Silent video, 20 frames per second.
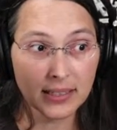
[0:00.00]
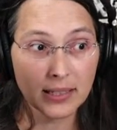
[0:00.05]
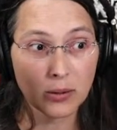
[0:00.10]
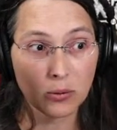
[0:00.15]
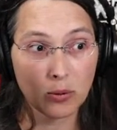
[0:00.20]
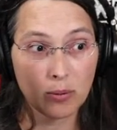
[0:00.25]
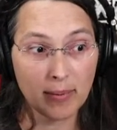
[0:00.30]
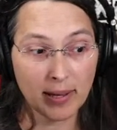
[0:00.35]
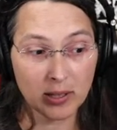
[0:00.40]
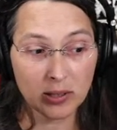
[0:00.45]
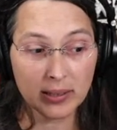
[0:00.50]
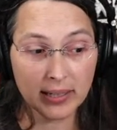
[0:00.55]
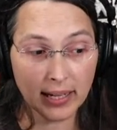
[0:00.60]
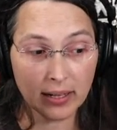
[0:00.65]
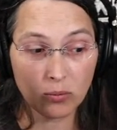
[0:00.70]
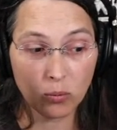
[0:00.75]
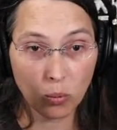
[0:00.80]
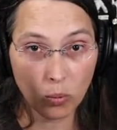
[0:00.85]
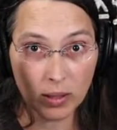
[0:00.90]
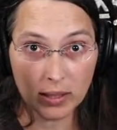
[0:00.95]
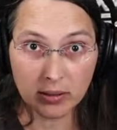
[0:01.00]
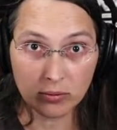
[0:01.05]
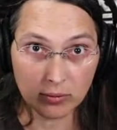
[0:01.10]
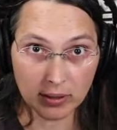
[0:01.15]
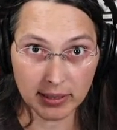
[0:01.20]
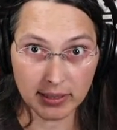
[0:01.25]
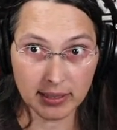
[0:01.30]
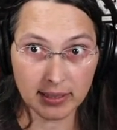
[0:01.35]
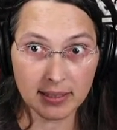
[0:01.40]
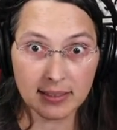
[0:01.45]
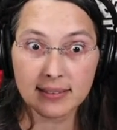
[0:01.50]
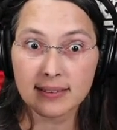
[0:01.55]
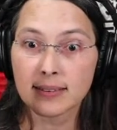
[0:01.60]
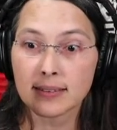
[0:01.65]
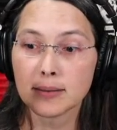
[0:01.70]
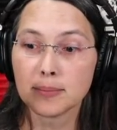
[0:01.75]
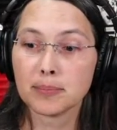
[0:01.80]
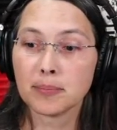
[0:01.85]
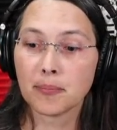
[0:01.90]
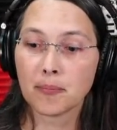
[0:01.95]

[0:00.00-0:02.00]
We may only have 1 running at a time.